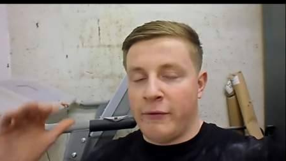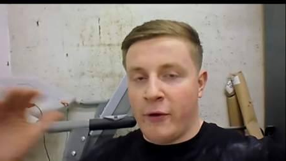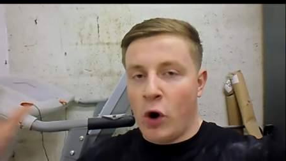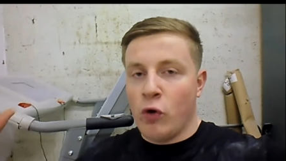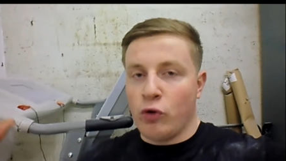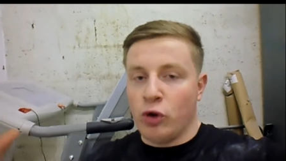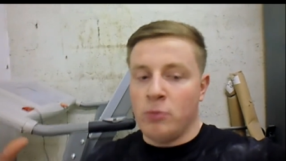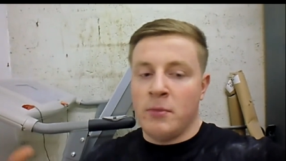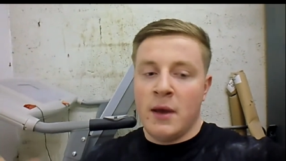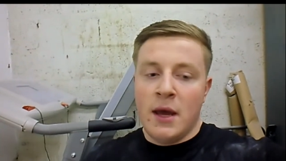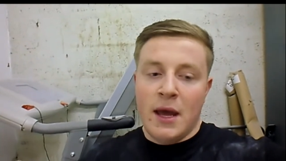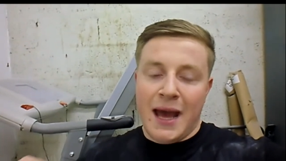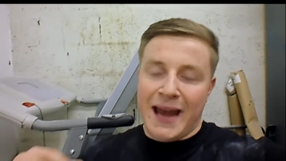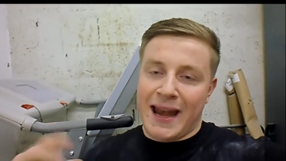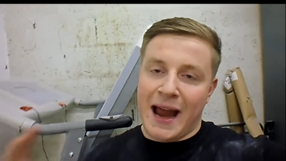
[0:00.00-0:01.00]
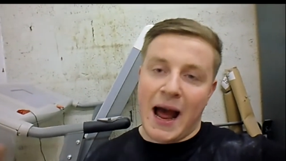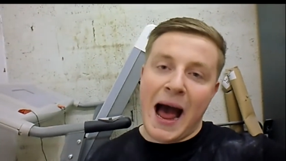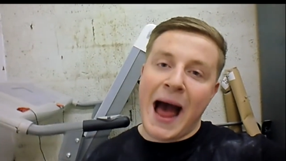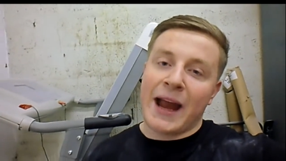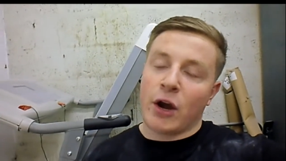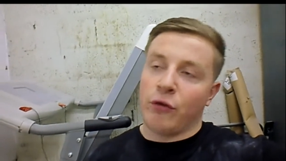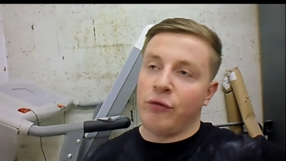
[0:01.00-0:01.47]
volume and
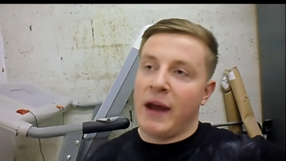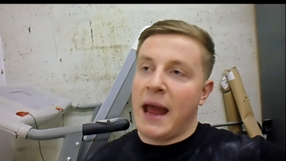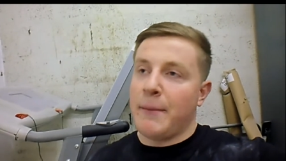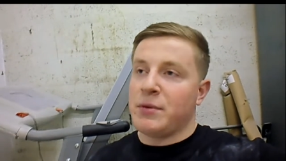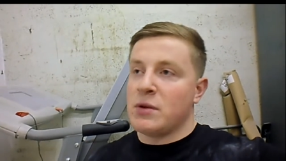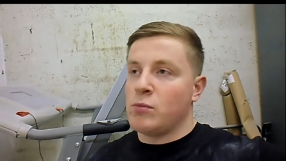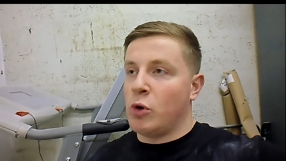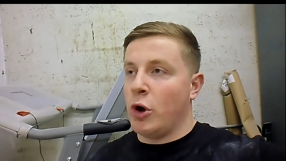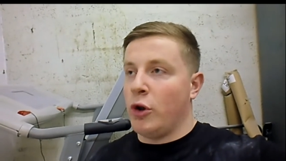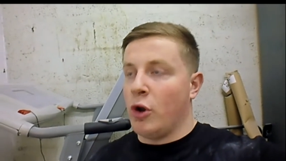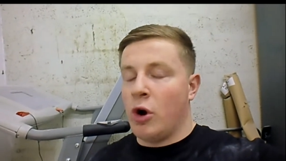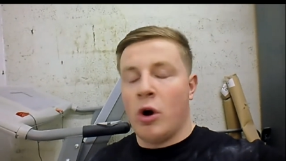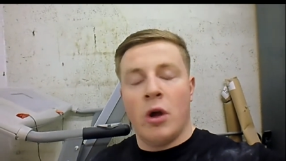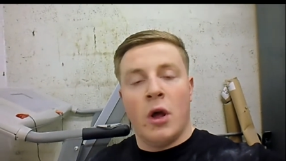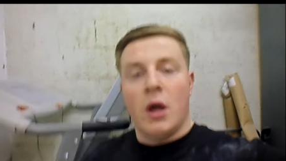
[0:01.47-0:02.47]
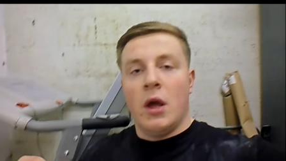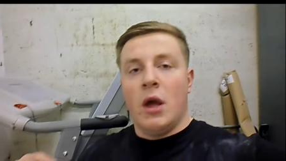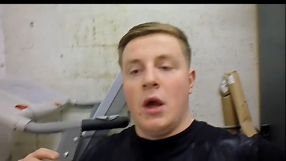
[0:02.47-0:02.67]
higher reps and whatnot.